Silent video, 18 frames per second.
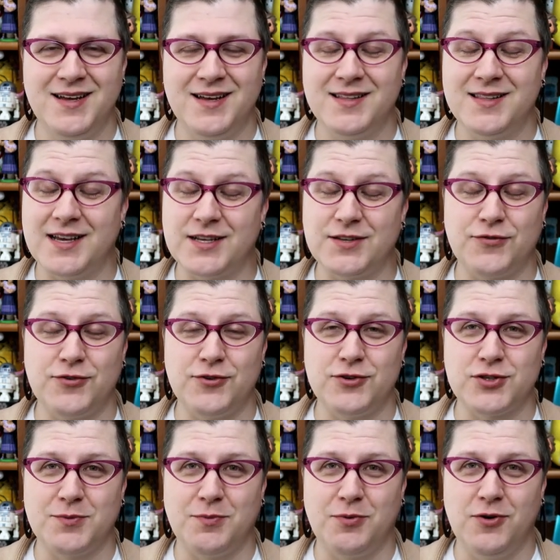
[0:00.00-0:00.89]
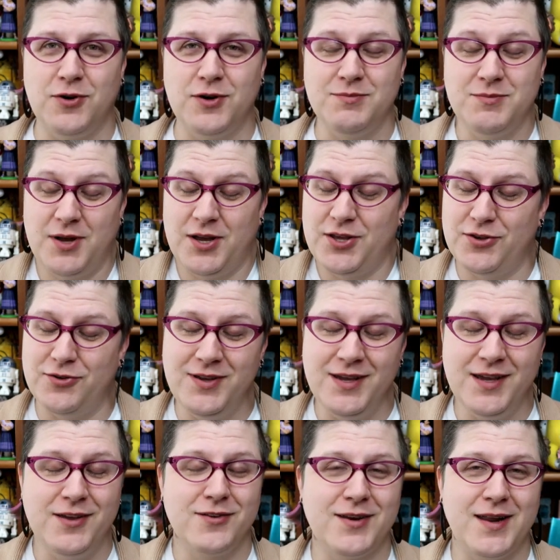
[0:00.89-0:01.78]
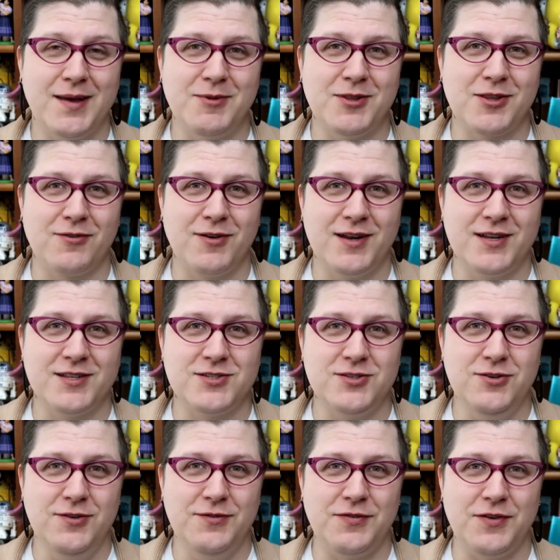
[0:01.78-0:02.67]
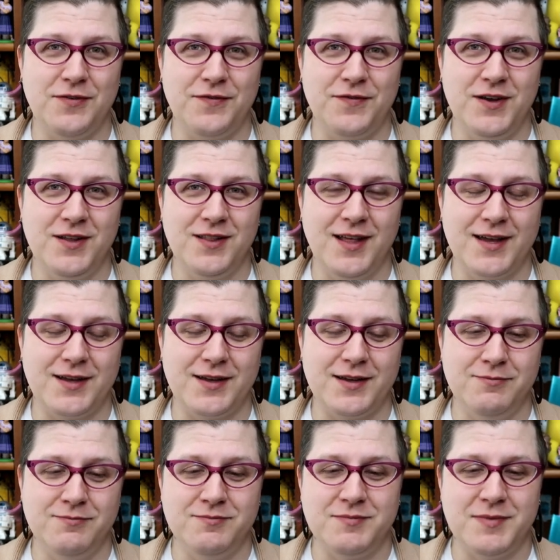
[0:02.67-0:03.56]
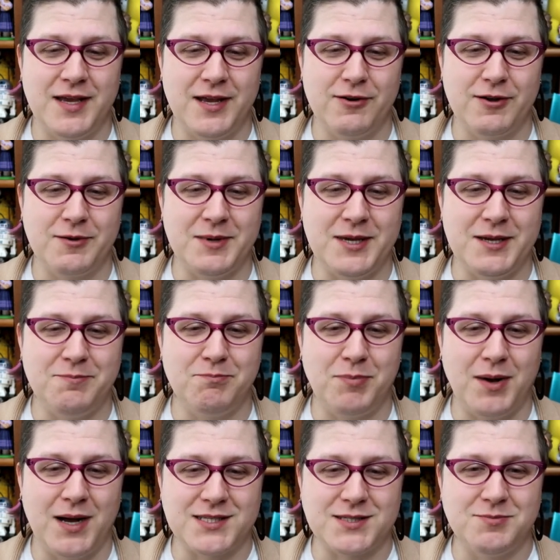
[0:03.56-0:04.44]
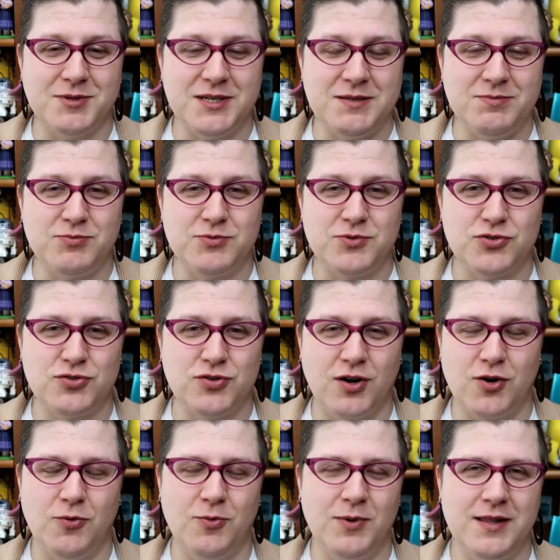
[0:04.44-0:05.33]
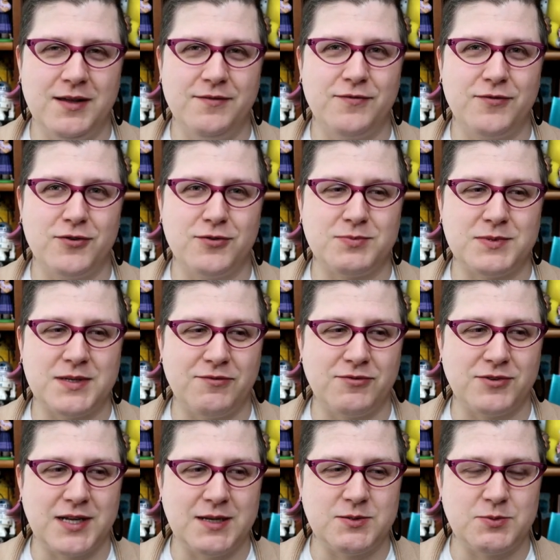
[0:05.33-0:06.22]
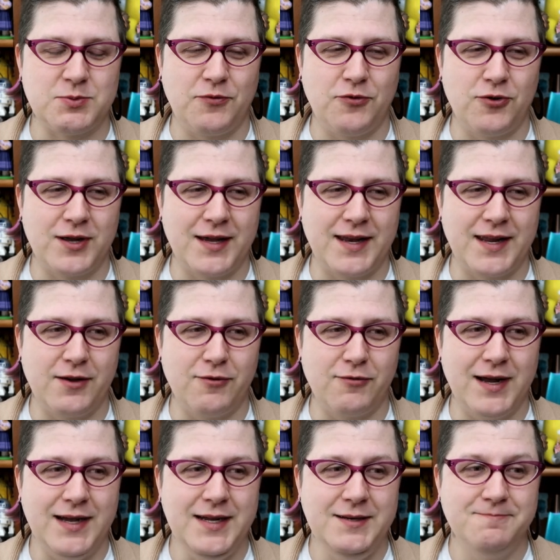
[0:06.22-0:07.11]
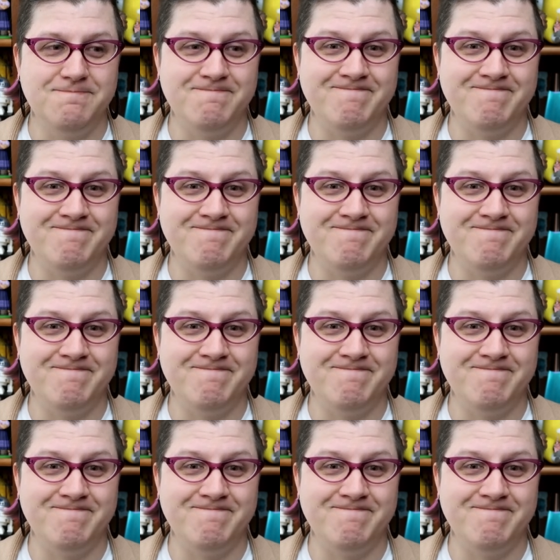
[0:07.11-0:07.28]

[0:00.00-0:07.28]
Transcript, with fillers: Thanks for your support. You can get your name in the credits too if you feel like hearing me possibly struggle with it for several times before getting it right.